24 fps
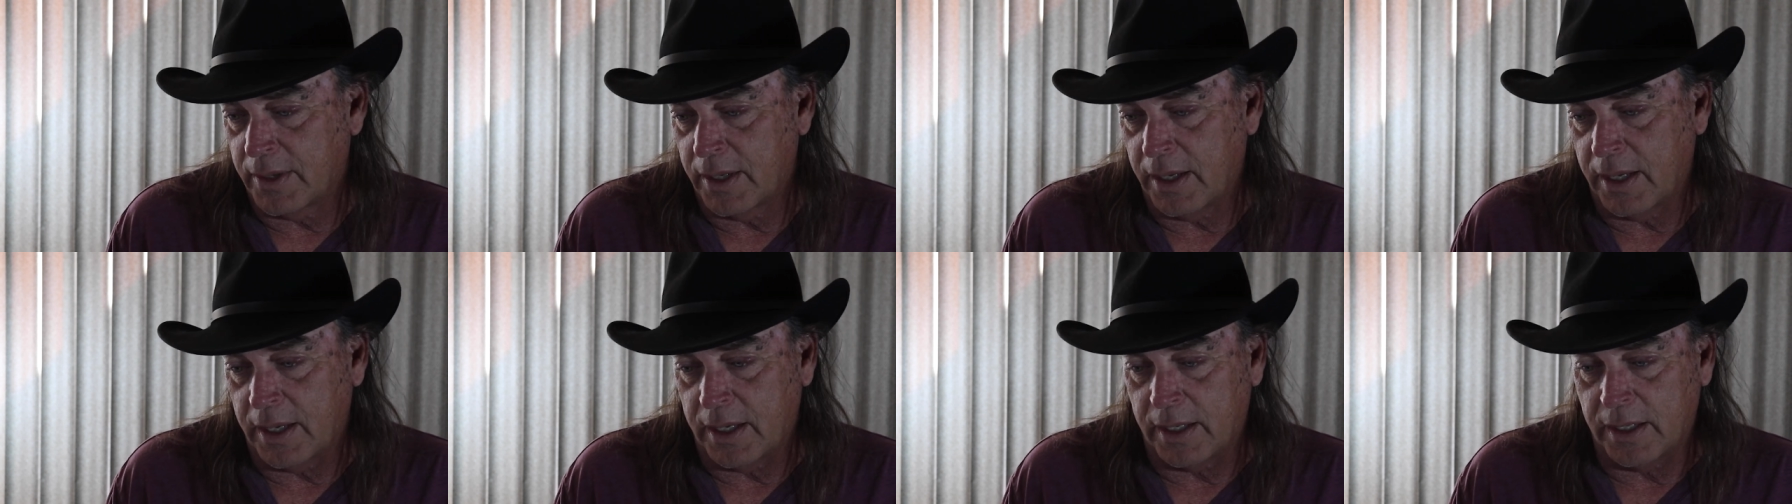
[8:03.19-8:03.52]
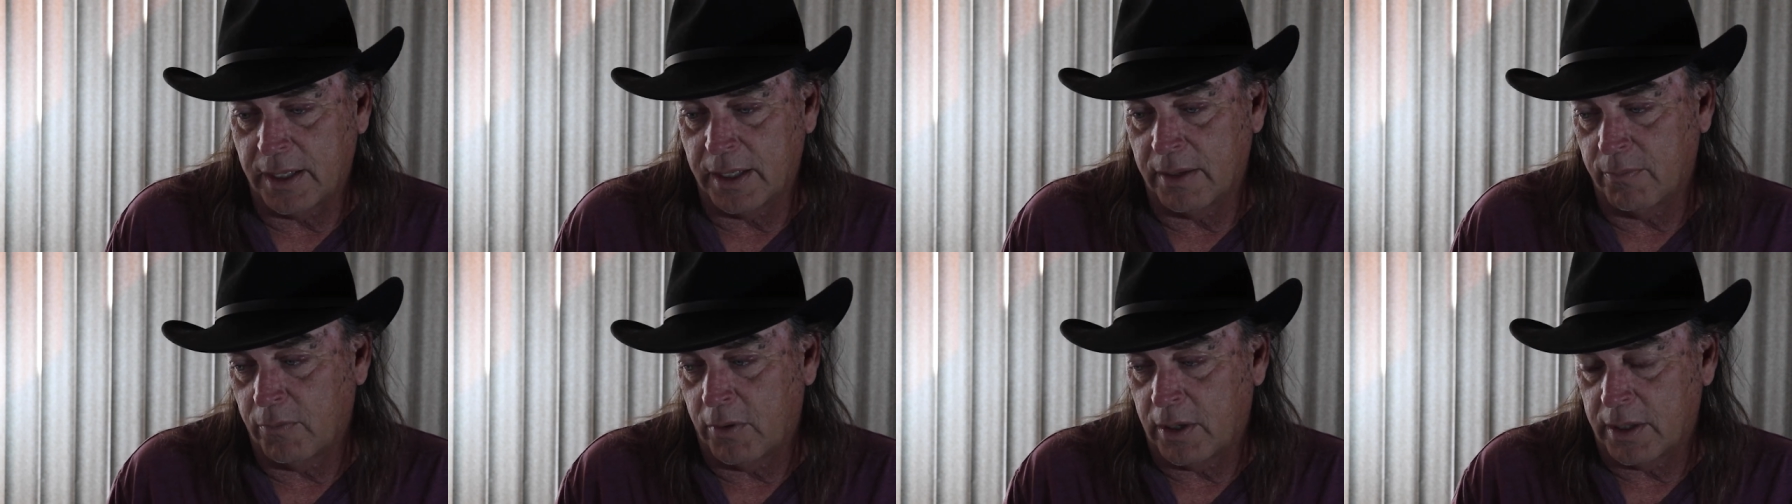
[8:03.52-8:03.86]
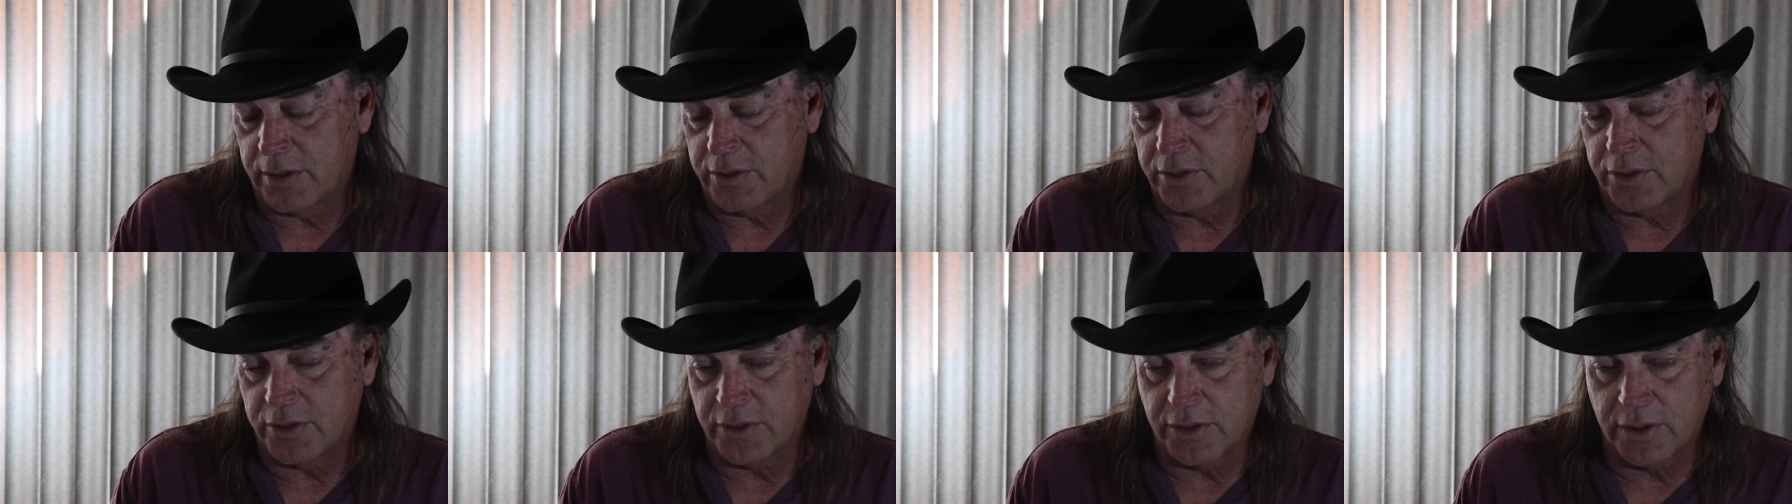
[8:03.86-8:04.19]
and it
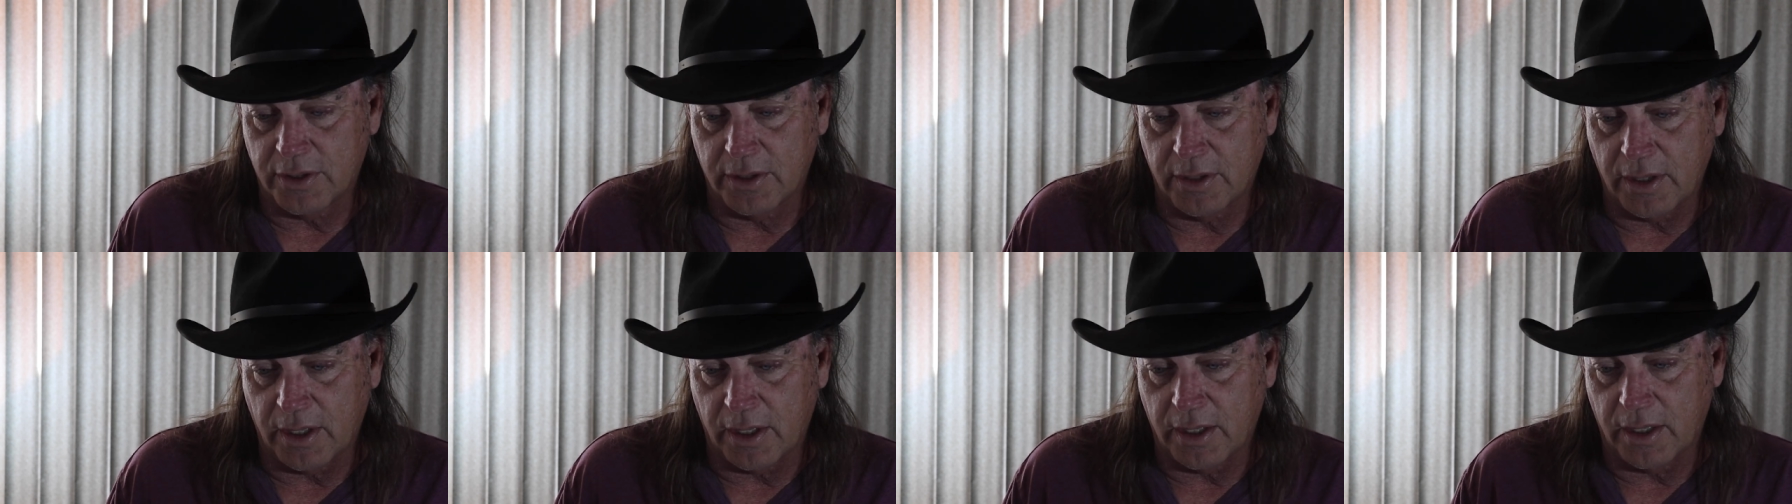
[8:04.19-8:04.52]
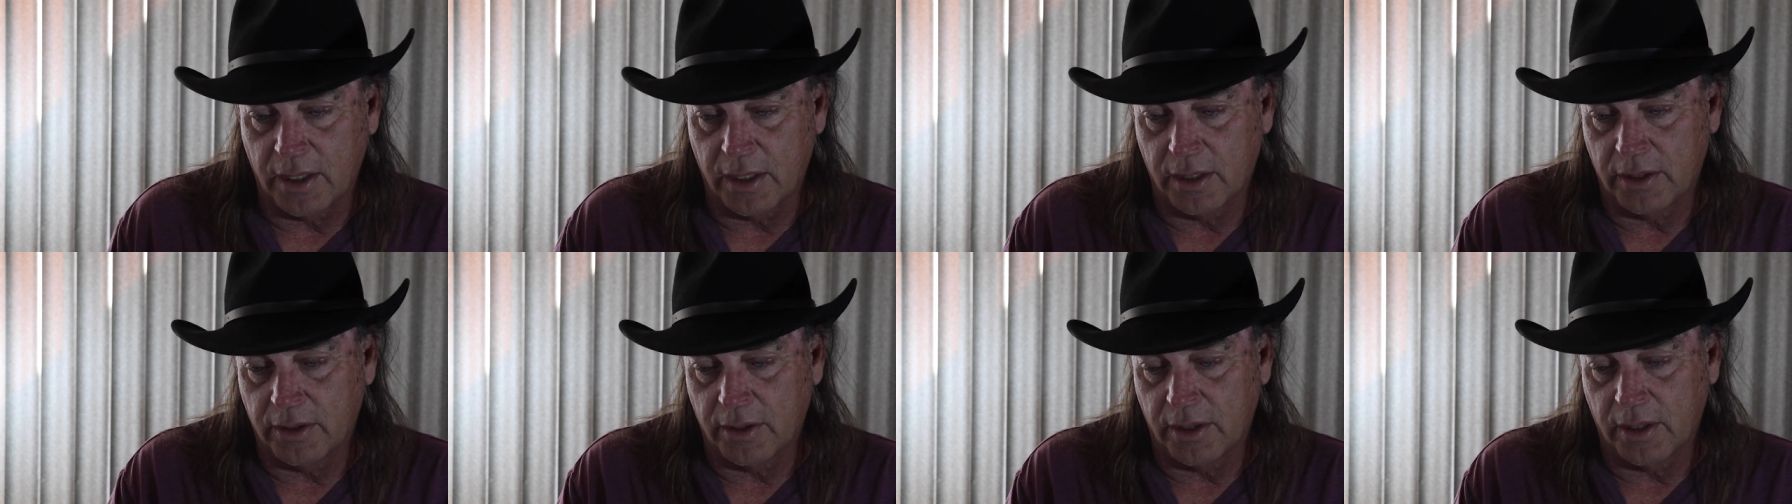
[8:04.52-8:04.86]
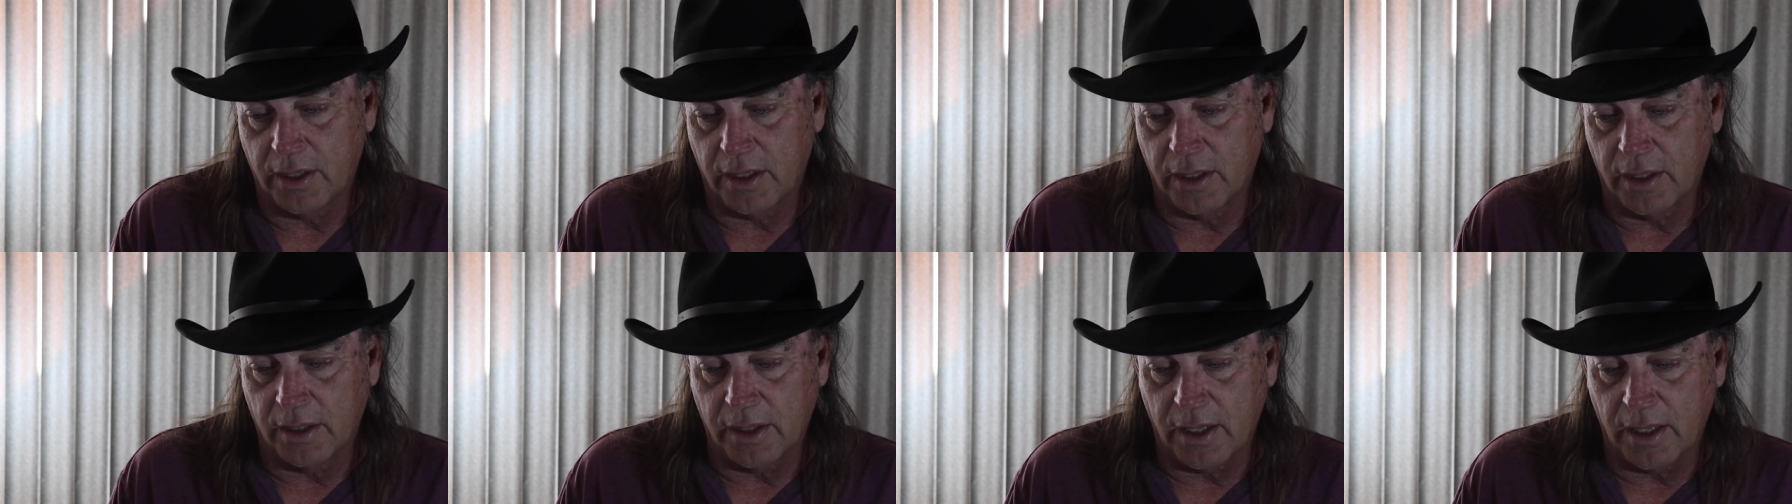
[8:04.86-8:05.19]
watches
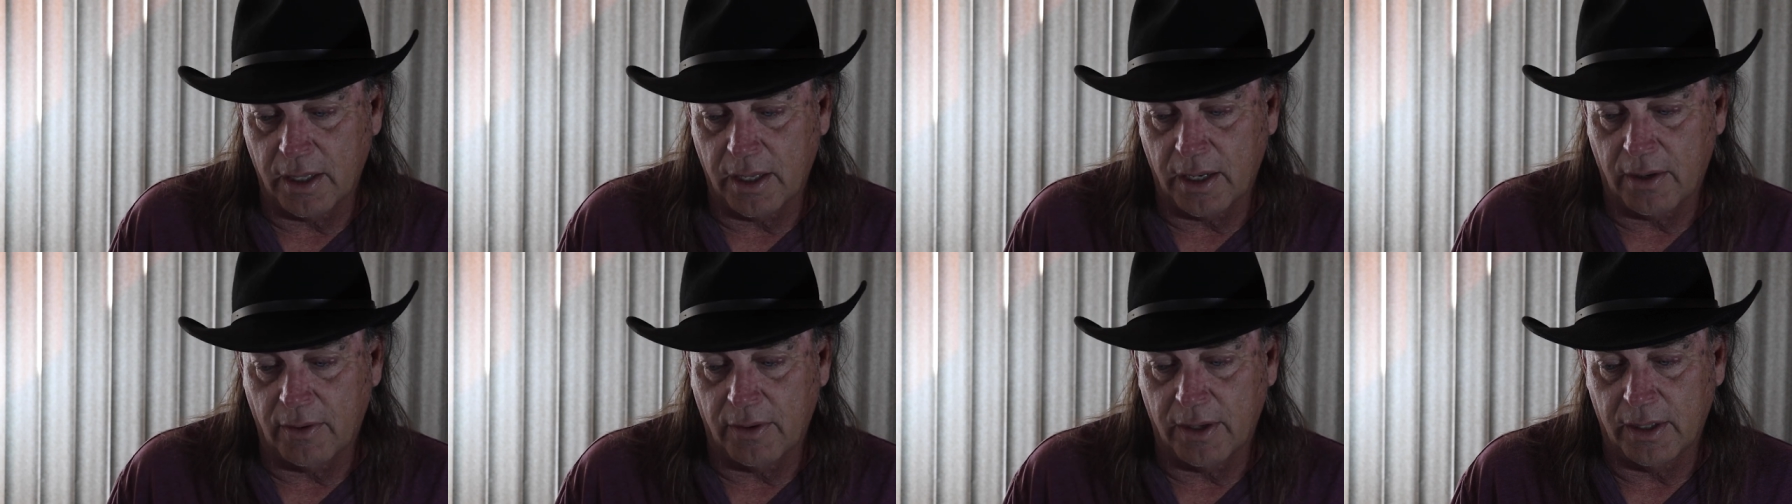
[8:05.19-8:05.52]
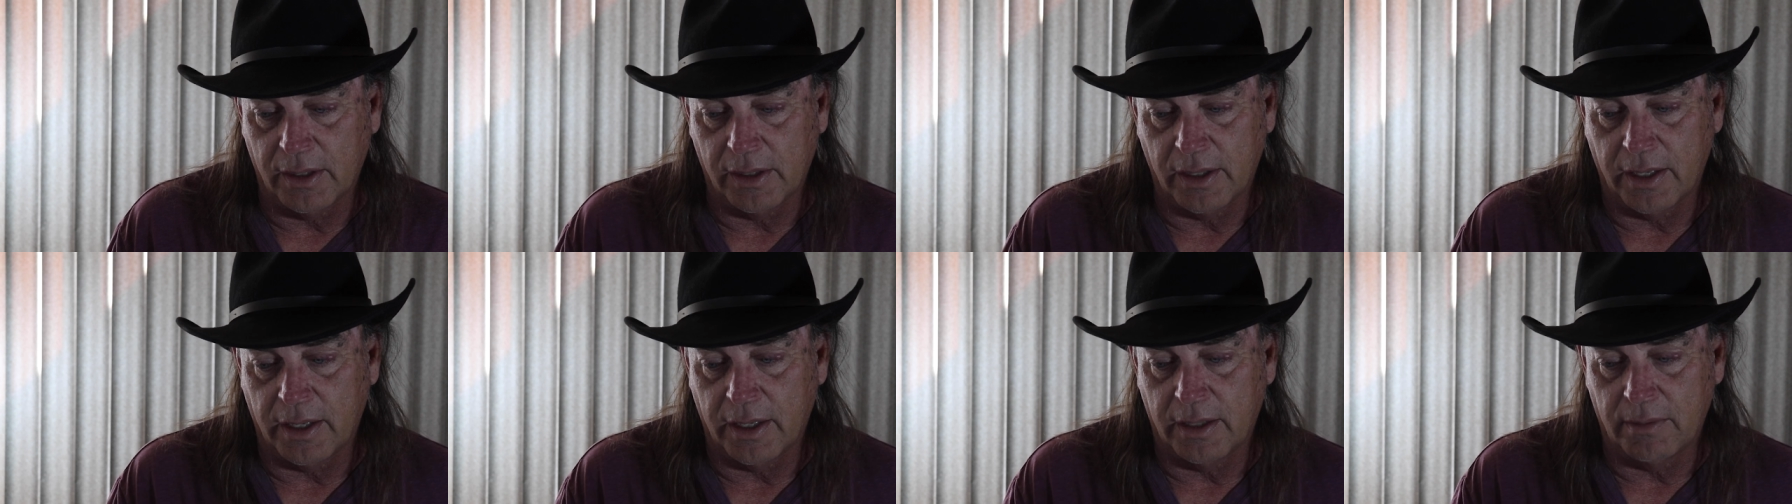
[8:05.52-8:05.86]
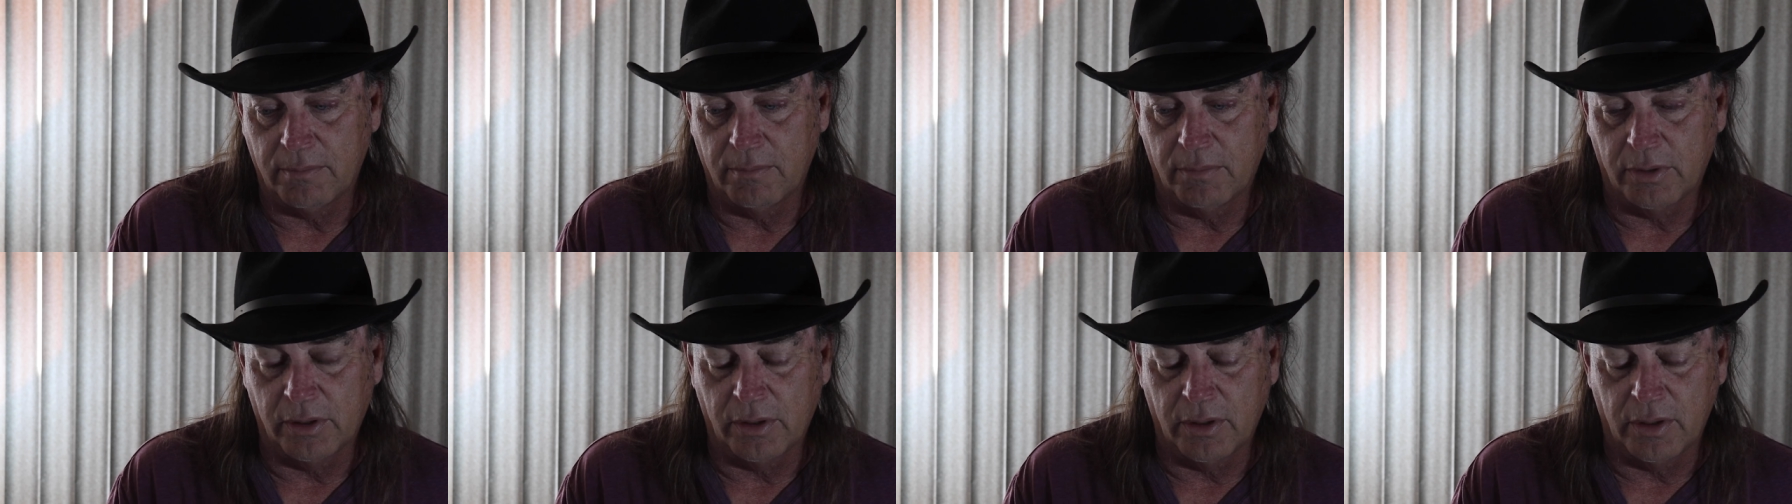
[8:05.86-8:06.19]
the area
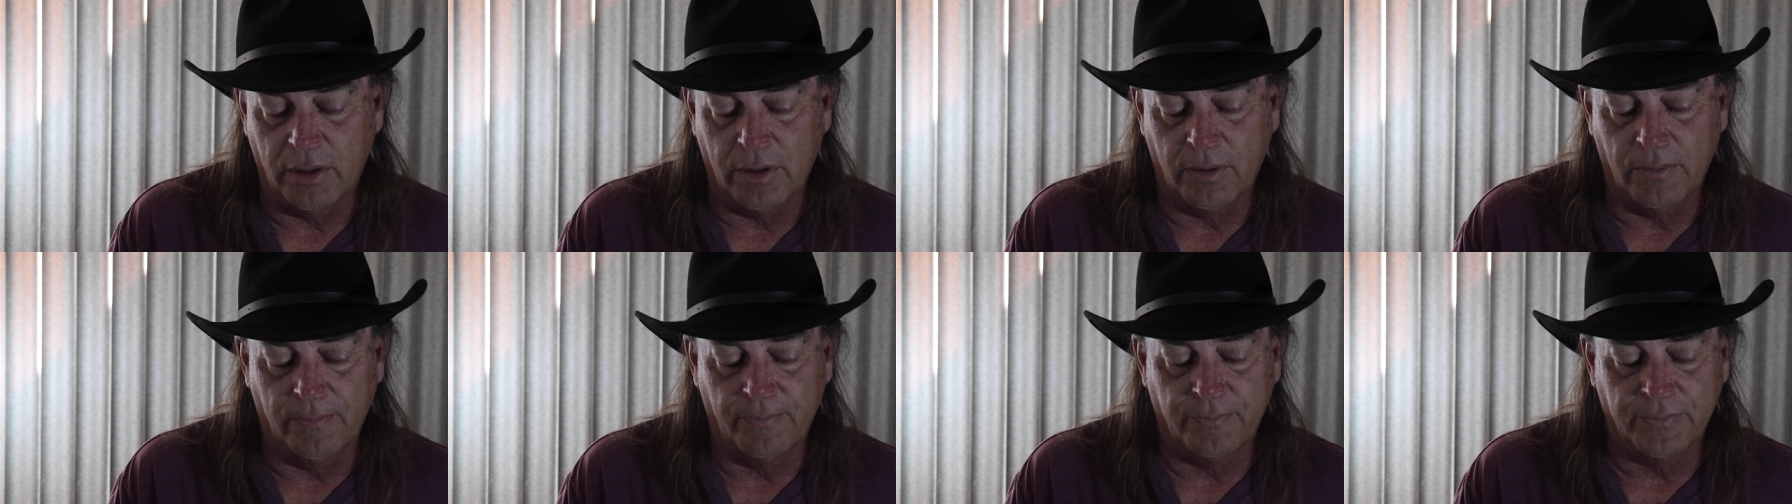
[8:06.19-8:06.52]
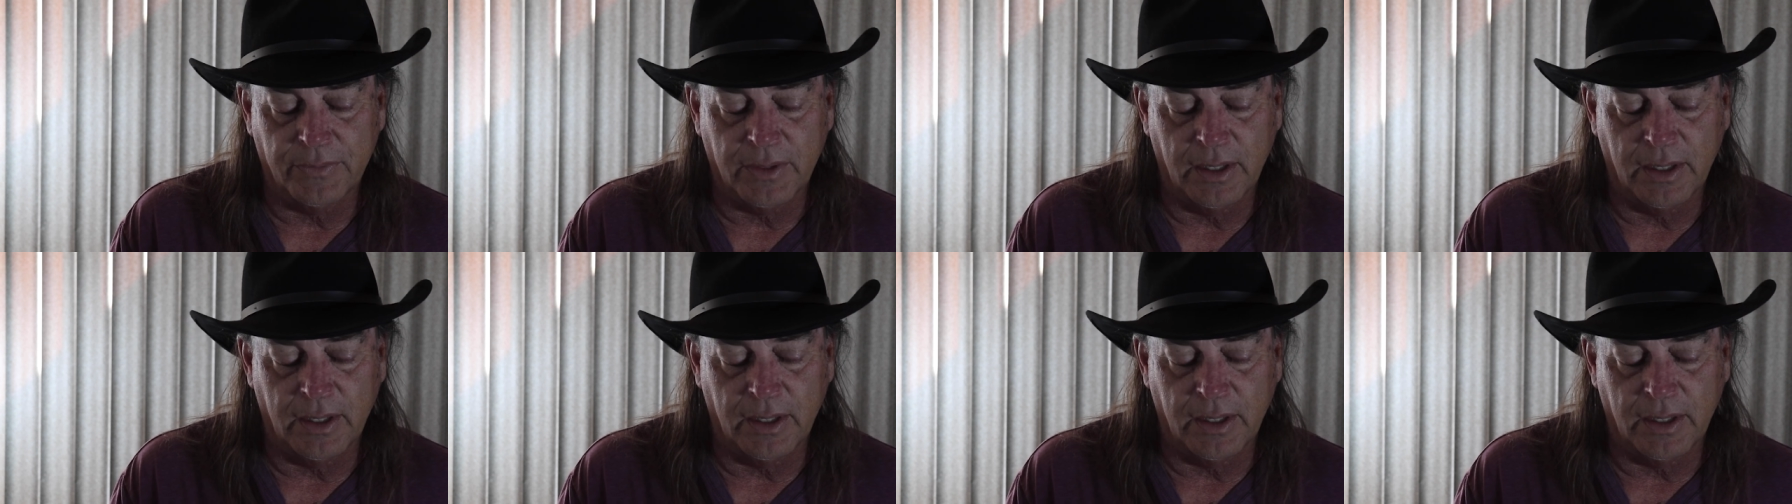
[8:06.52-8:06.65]
land below.